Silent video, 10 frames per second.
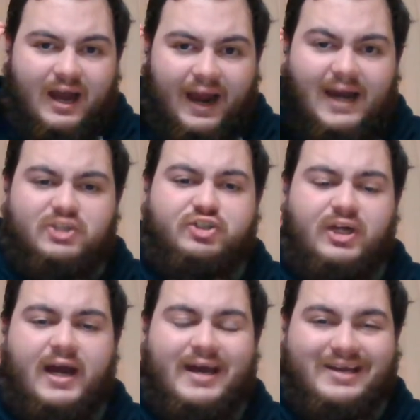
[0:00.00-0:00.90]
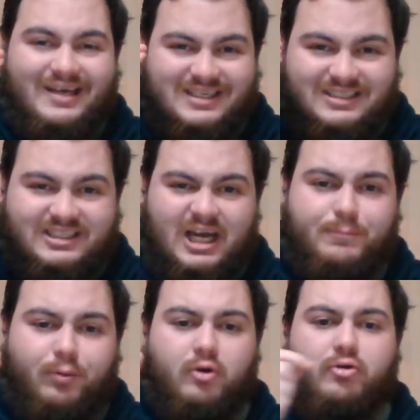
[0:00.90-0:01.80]
Hashtag
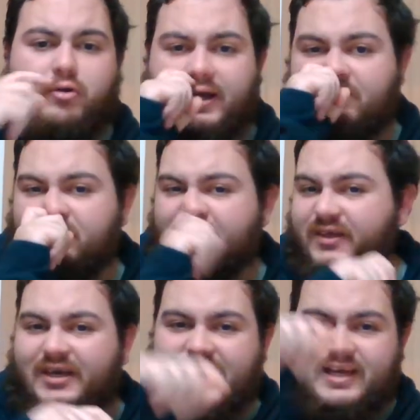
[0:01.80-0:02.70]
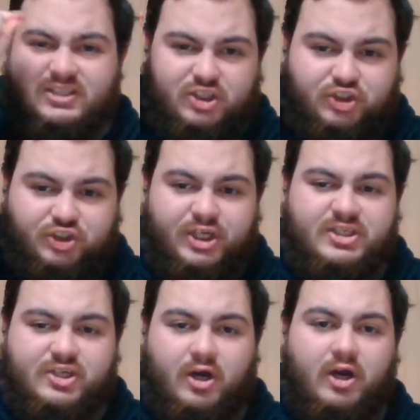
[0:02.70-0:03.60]
sack Paul Green. He is the
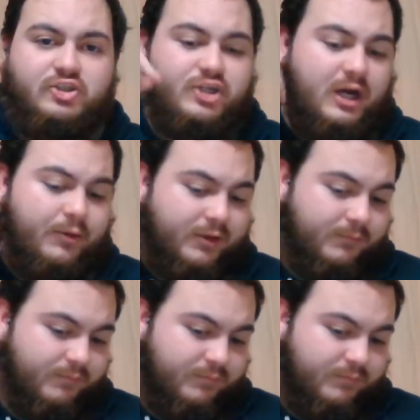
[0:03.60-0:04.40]
shittest coach going.